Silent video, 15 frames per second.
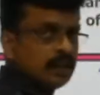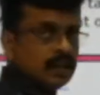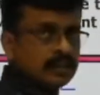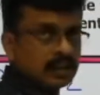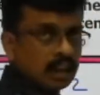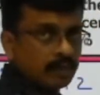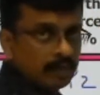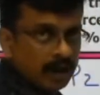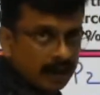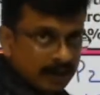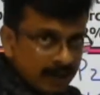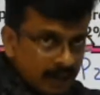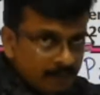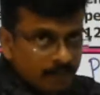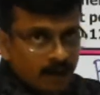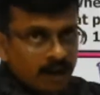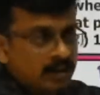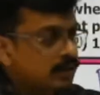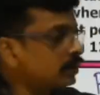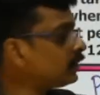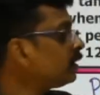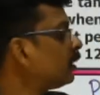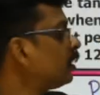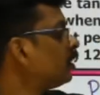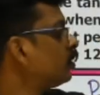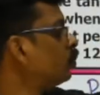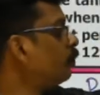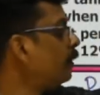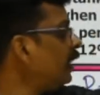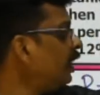remaining part
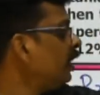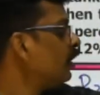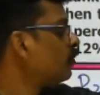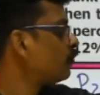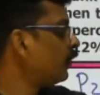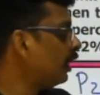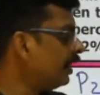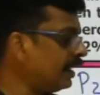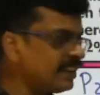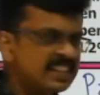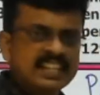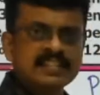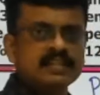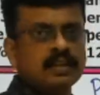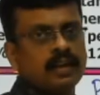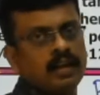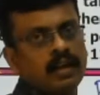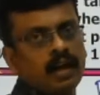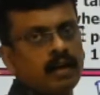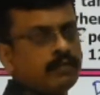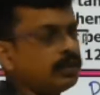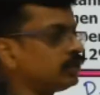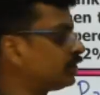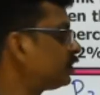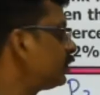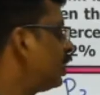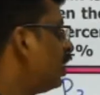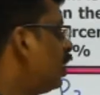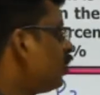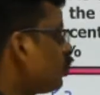to be filled in 6 hours.
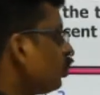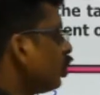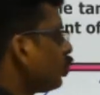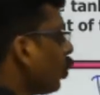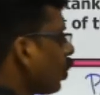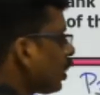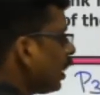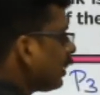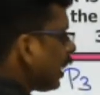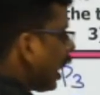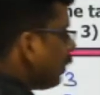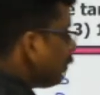So the total time